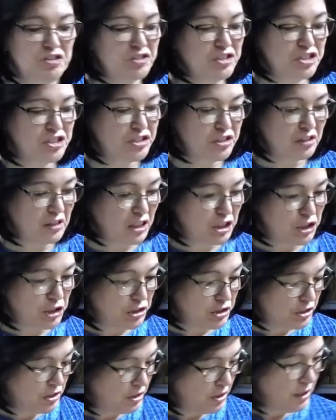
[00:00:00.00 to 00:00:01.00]
just
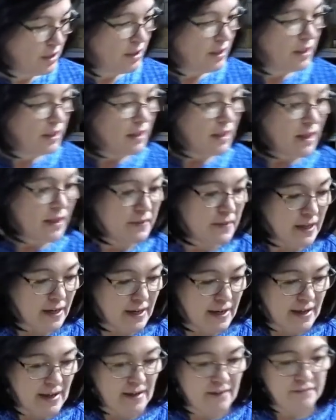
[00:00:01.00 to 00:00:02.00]
delicious. And then I
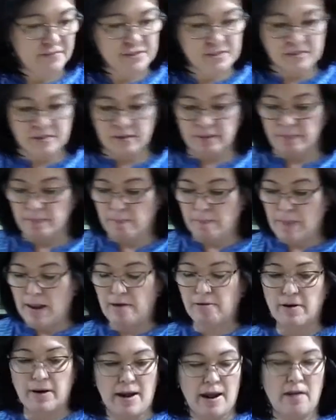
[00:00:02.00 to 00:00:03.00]
have some
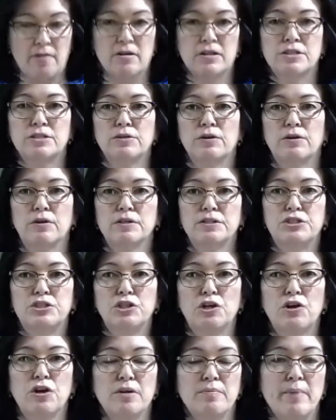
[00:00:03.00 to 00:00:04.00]
marinara sauce,
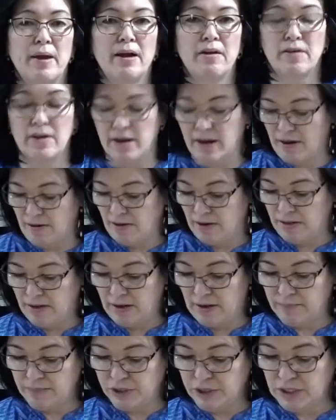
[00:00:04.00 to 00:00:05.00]
jarred marinara that
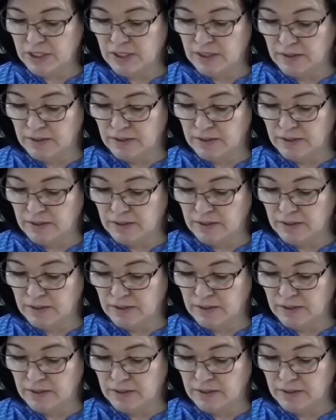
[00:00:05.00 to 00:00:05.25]
I'm just